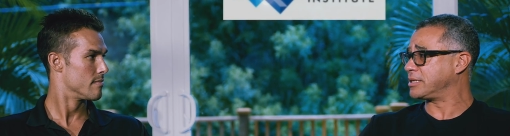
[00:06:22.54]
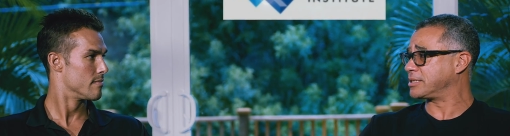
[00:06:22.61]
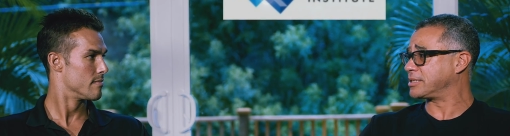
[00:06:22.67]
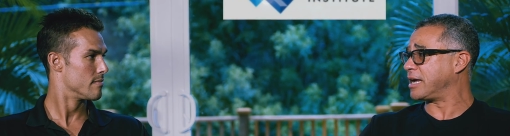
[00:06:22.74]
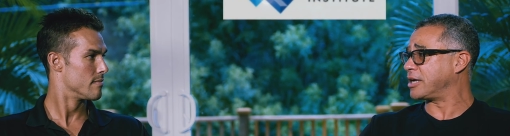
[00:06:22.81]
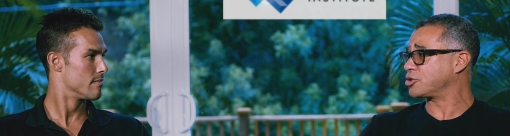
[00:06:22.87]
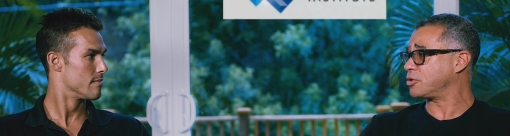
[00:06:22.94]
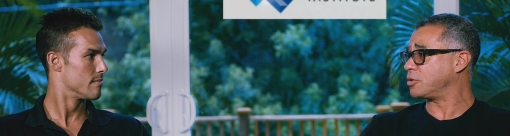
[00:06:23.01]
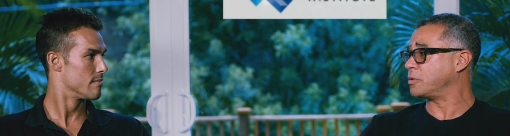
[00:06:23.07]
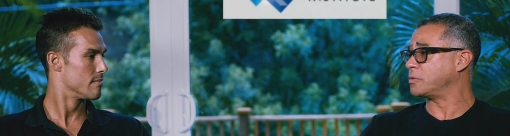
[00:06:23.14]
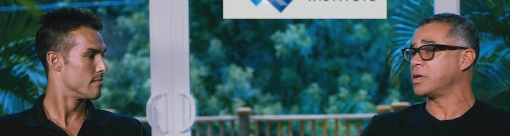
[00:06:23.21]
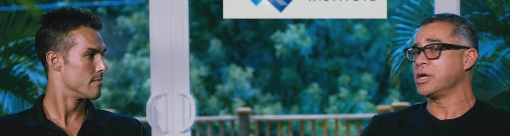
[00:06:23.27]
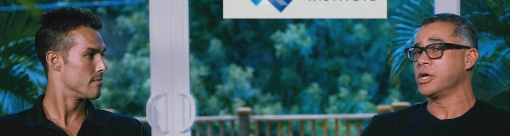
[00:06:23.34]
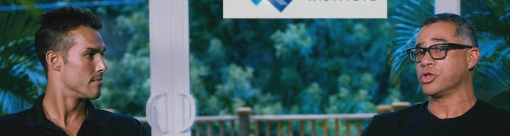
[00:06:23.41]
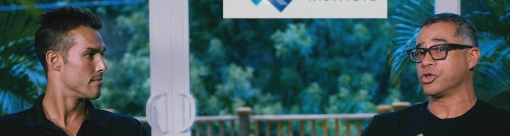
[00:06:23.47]

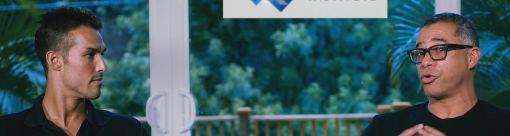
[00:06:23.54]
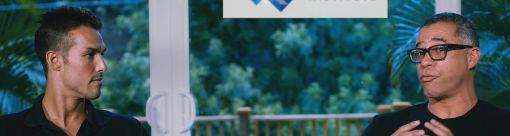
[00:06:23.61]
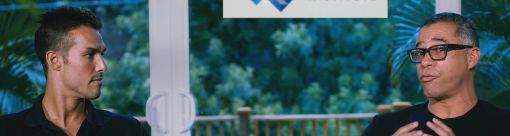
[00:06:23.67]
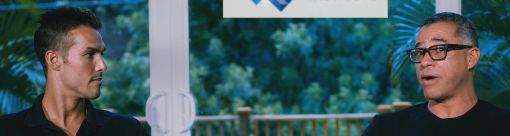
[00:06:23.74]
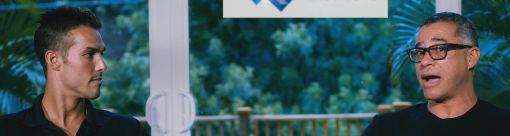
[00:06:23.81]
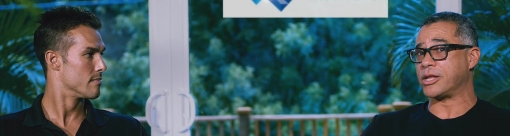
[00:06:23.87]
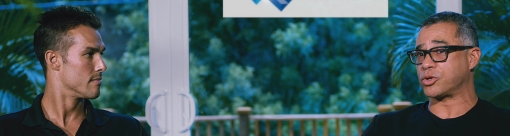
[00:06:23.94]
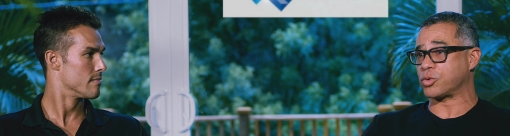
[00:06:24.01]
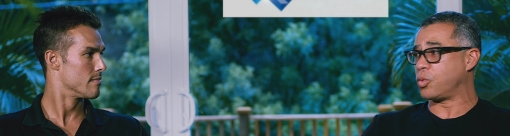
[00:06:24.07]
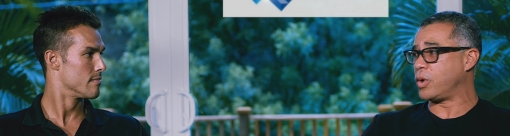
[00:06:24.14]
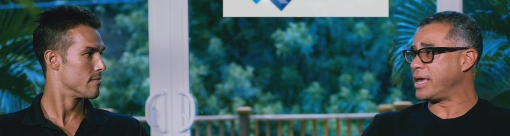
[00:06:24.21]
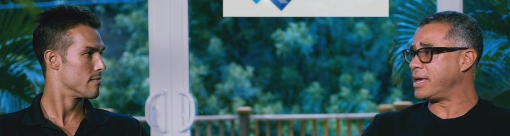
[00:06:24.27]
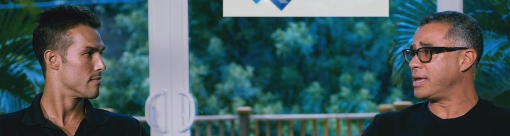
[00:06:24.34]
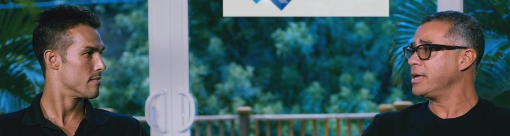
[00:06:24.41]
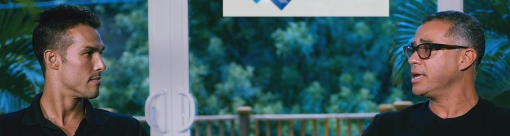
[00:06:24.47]
Speaker 1: testosterone the right
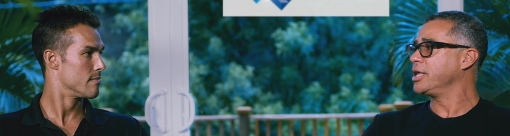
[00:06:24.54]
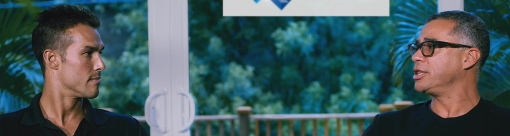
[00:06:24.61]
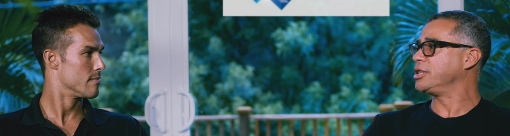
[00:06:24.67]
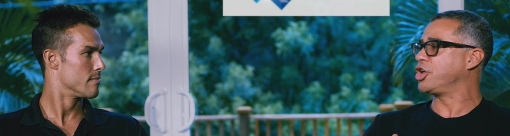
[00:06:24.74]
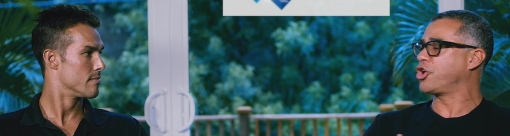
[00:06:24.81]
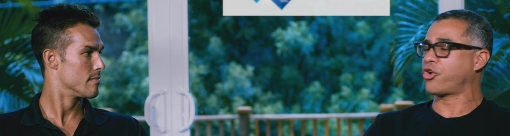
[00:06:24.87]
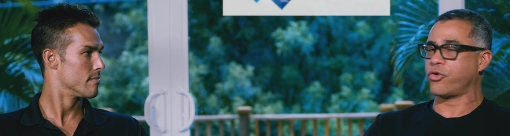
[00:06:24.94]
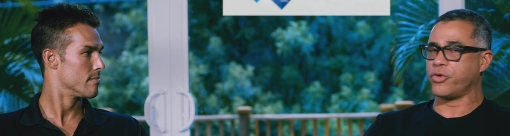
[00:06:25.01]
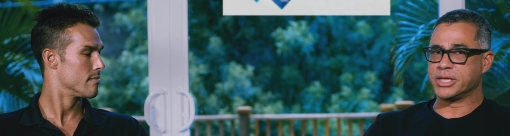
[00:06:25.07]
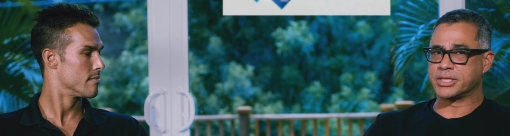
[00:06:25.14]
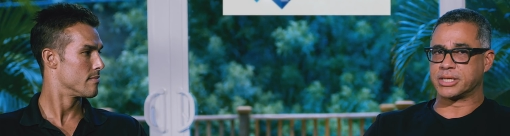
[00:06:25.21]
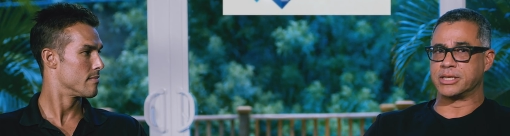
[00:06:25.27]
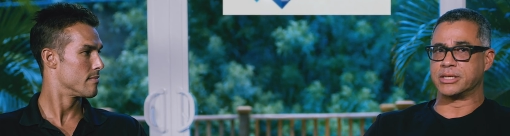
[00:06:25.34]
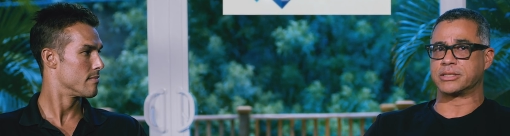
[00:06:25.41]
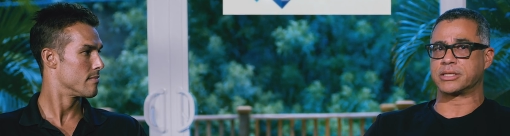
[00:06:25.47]
way
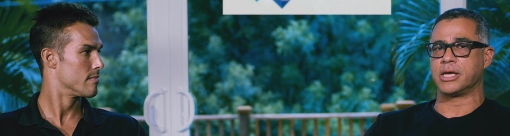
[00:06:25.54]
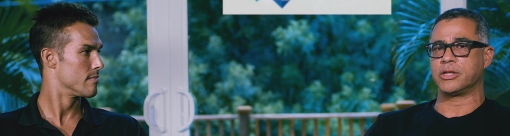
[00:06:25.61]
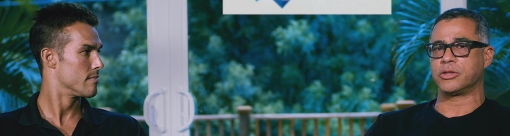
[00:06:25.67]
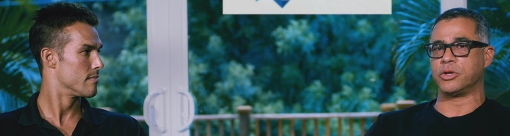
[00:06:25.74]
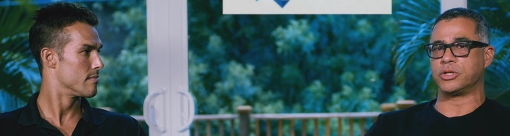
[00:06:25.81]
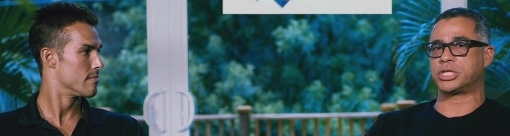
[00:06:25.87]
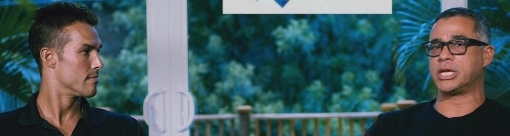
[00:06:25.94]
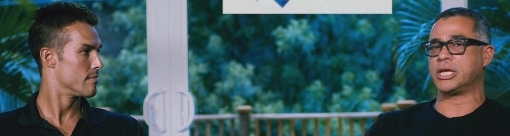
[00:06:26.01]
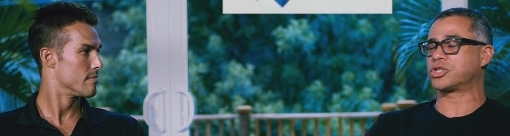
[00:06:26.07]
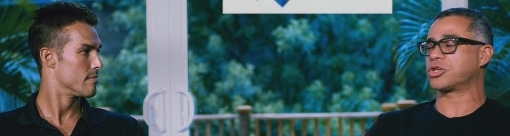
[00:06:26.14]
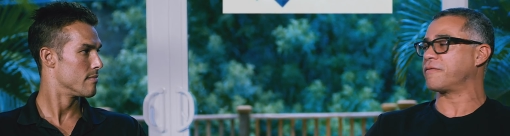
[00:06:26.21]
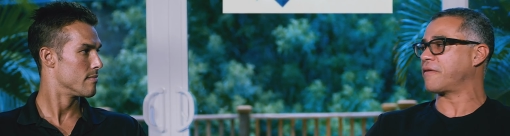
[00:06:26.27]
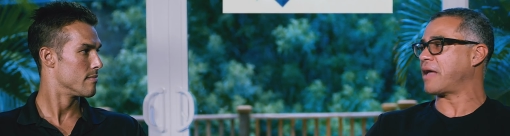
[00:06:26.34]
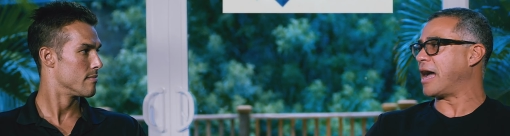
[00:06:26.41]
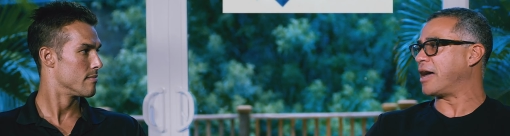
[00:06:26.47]
decreases the chance
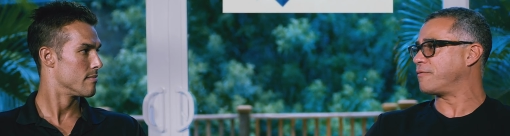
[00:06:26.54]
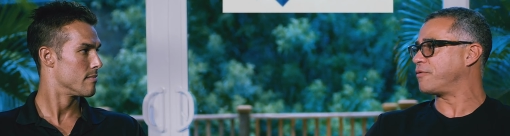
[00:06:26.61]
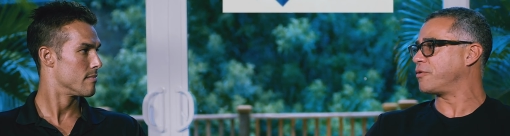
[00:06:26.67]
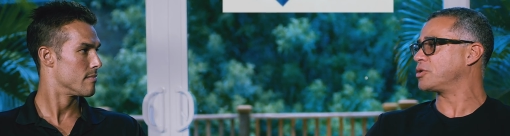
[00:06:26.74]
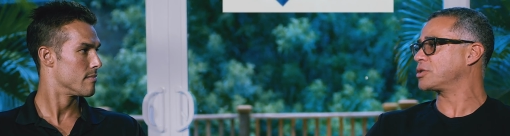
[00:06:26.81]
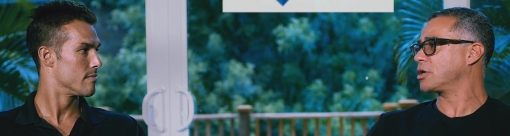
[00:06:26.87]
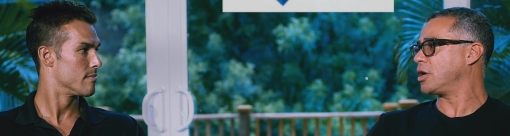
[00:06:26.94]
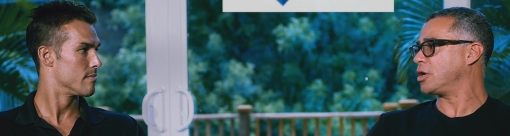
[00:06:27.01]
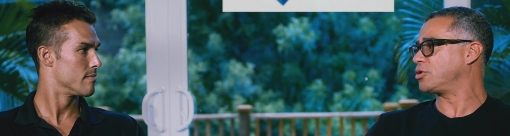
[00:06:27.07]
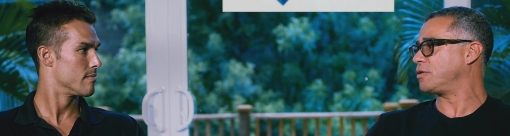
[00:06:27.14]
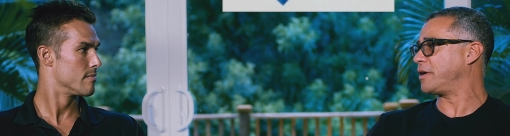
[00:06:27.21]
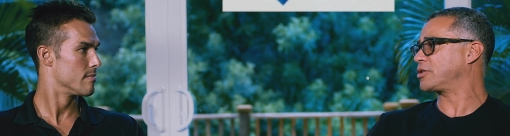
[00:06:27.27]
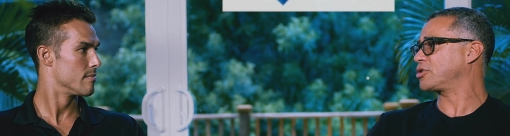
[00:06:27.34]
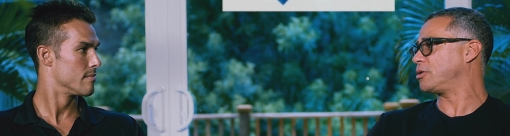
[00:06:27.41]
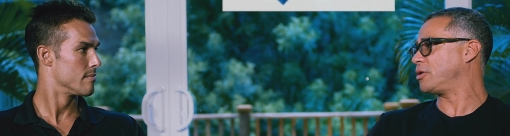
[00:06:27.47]
of adverse
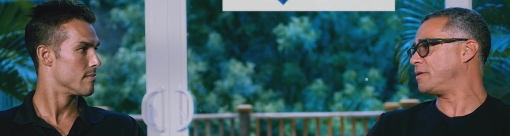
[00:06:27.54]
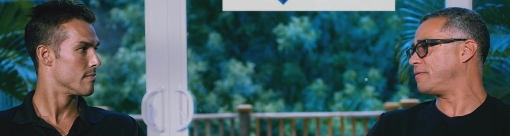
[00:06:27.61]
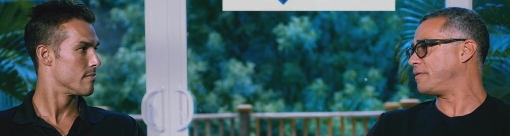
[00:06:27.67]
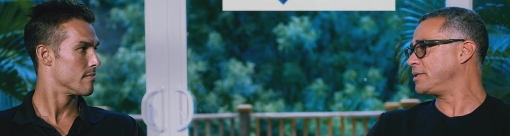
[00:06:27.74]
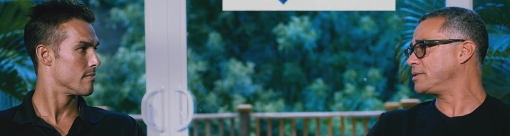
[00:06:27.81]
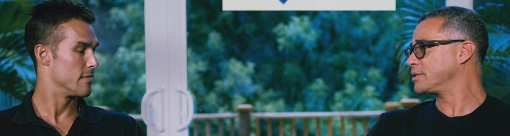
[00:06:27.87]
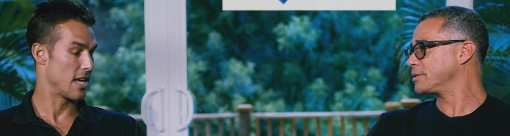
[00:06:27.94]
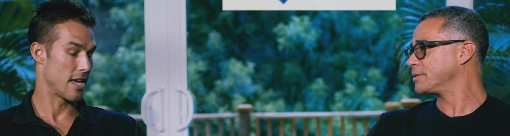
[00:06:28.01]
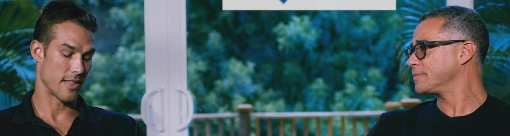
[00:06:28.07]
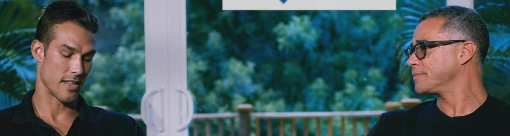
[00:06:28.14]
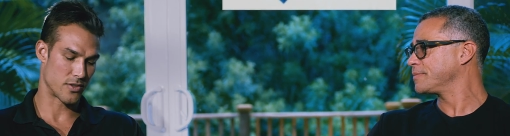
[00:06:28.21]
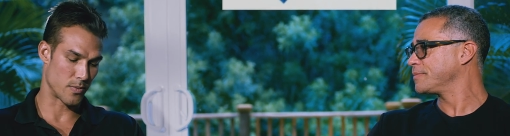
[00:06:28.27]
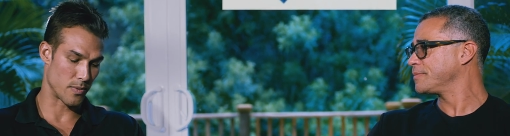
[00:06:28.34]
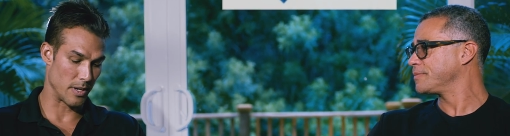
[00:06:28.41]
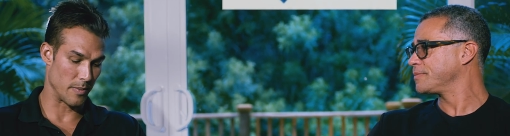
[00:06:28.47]
cardiovascular events.
Speaker 2: Yeah,
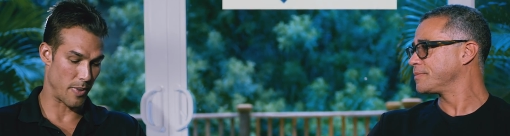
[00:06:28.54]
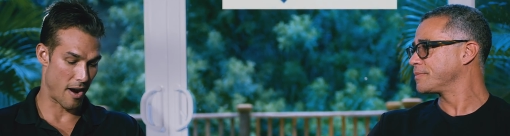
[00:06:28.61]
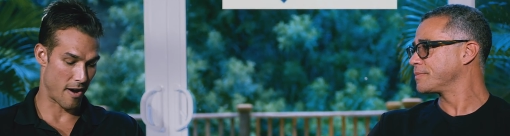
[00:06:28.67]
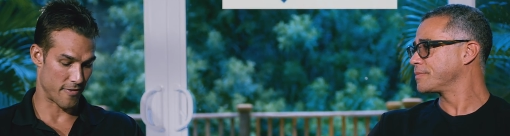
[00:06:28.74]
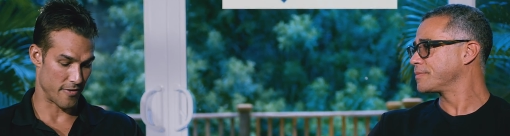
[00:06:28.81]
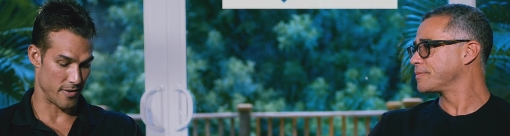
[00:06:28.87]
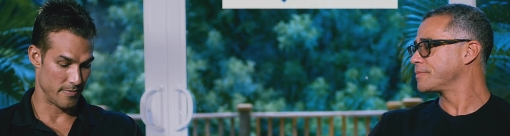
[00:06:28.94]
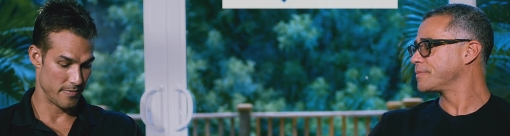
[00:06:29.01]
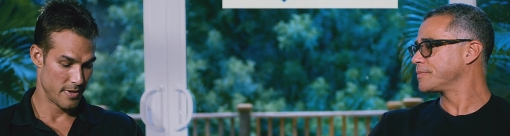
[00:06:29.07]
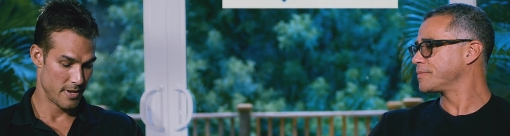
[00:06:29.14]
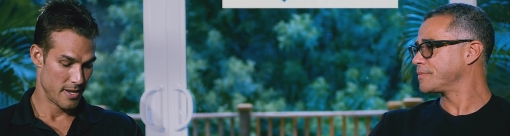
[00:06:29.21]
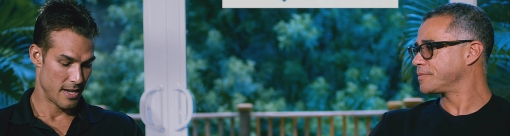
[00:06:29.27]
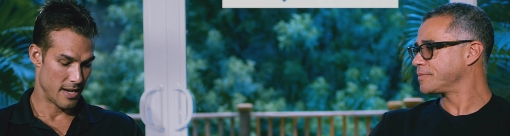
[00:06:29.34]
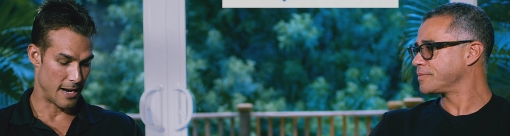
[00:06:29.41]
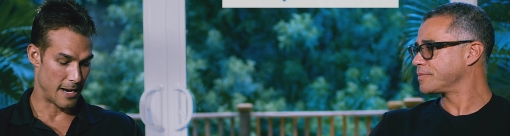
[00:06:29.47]
that's really powerful.
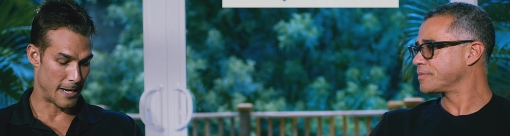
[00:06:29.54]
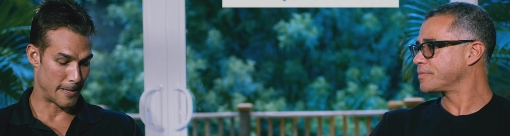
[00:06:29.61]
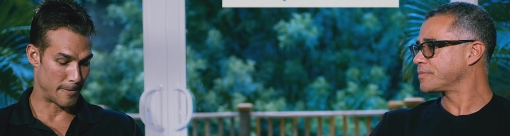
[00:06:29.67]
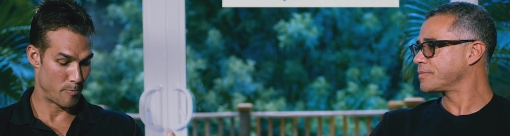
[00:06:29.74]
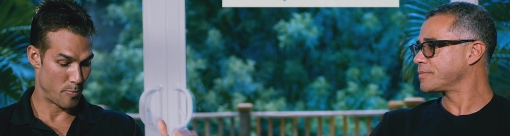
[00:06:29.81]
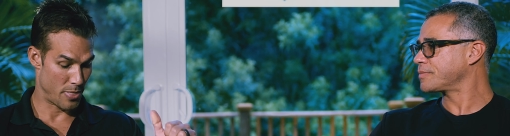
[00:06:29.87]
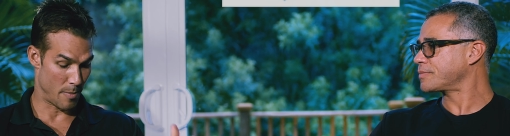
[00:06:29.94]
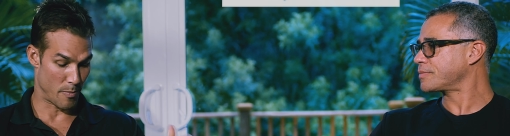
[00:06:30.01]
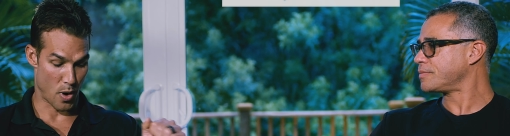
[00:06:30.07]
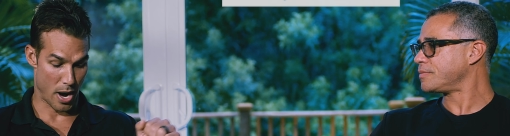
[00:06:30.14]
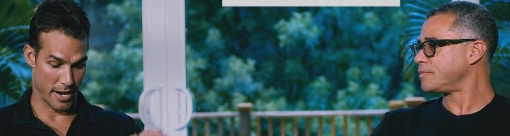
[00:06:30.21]
Um, number